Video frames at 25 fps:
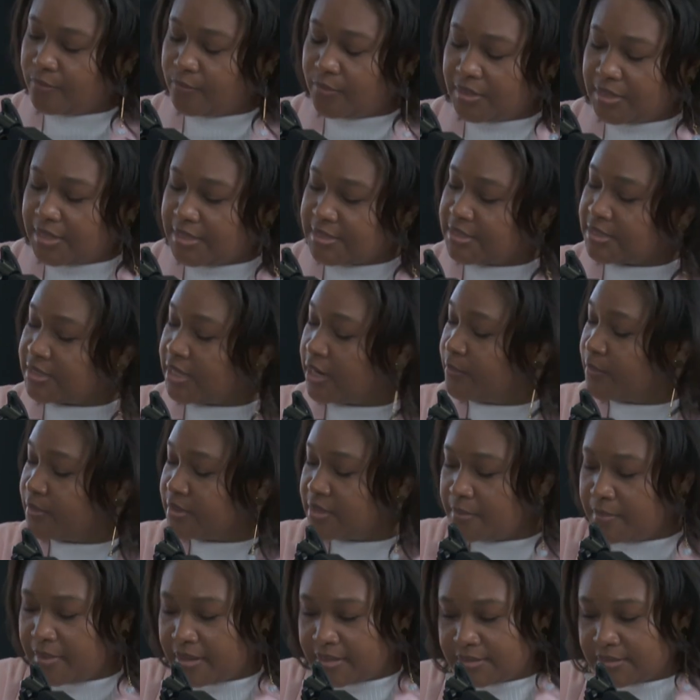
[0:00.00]
Well, let's start with the
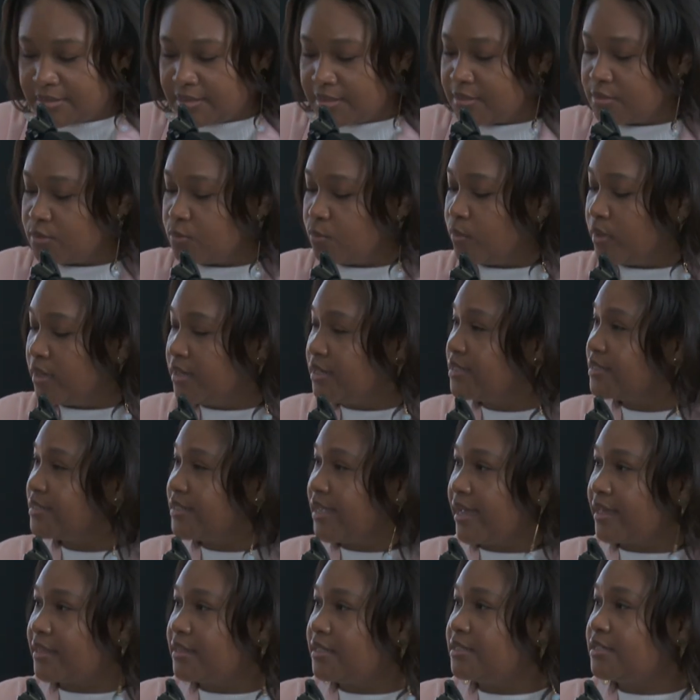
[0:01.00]
basics. What
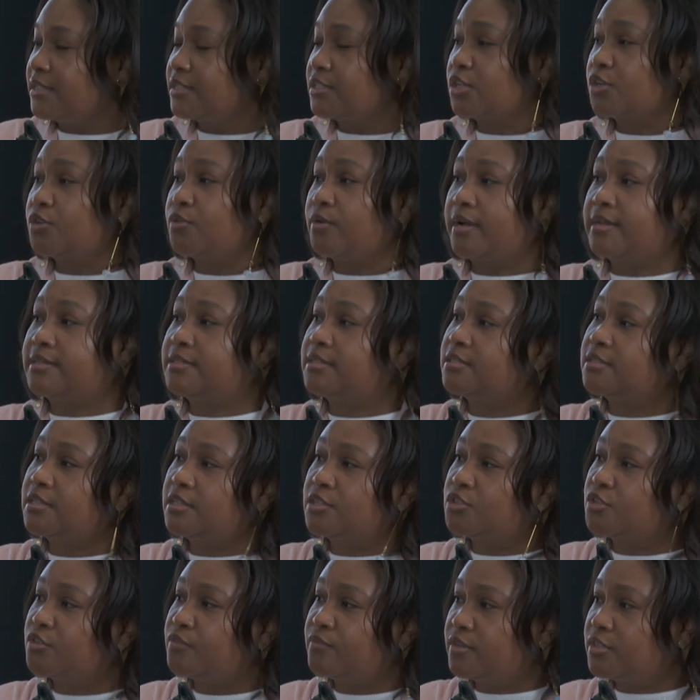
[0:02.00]
exactly does a crisis
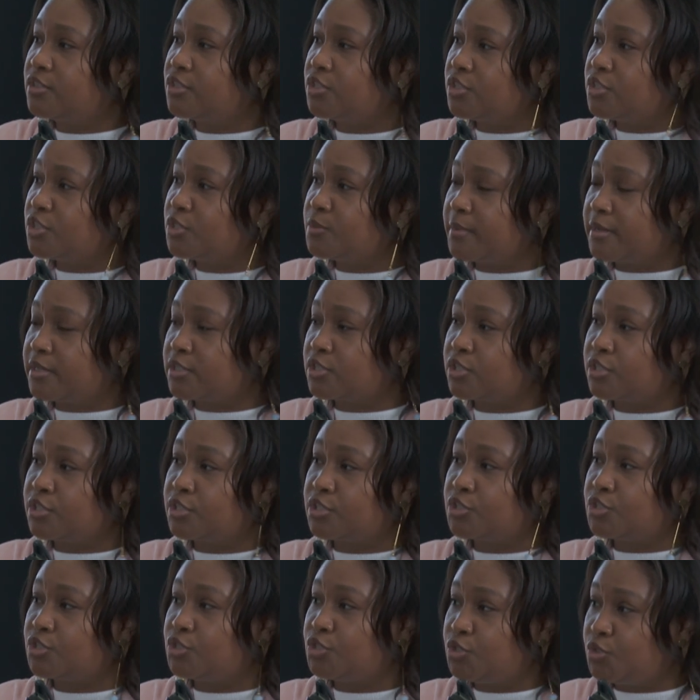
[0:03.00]
intervention
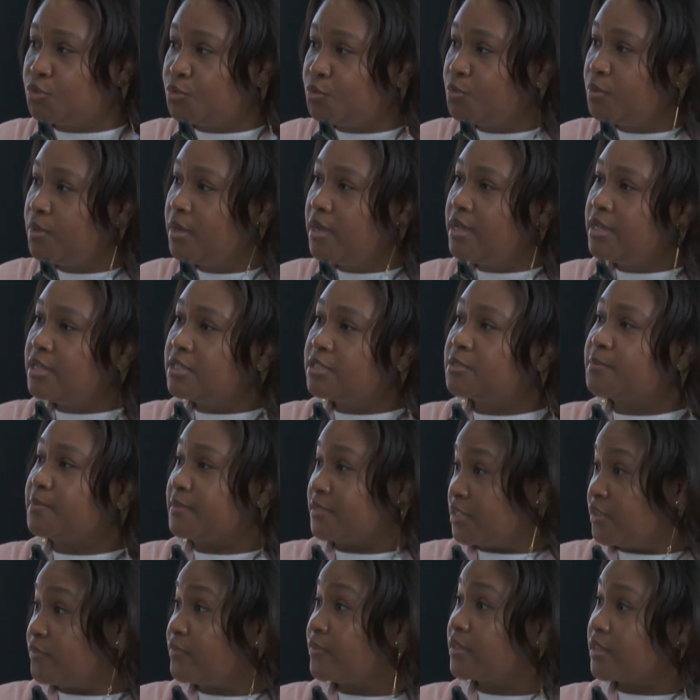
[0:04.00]
specialist do
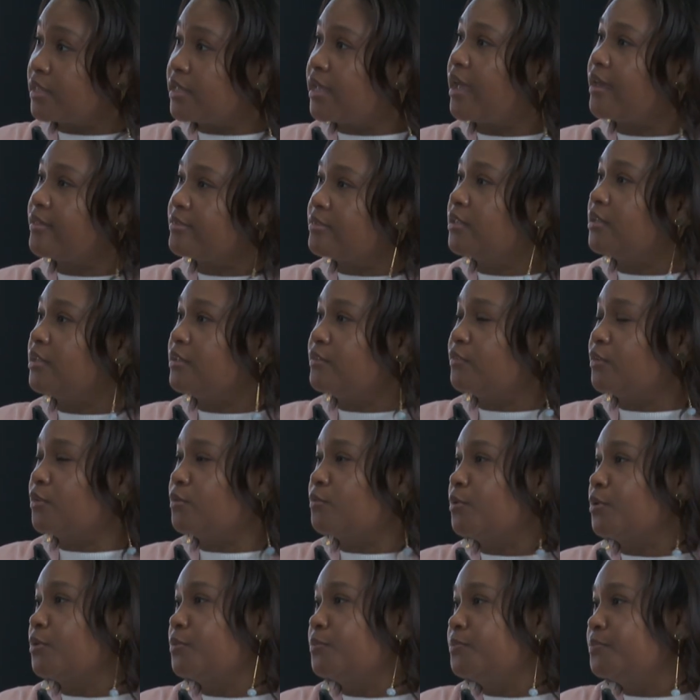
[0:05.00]
specifically at the Living
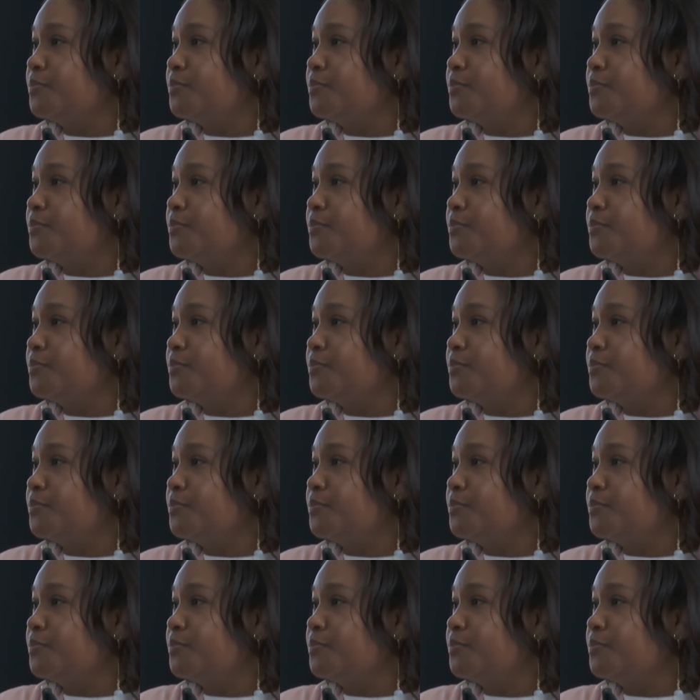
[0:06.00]
Room?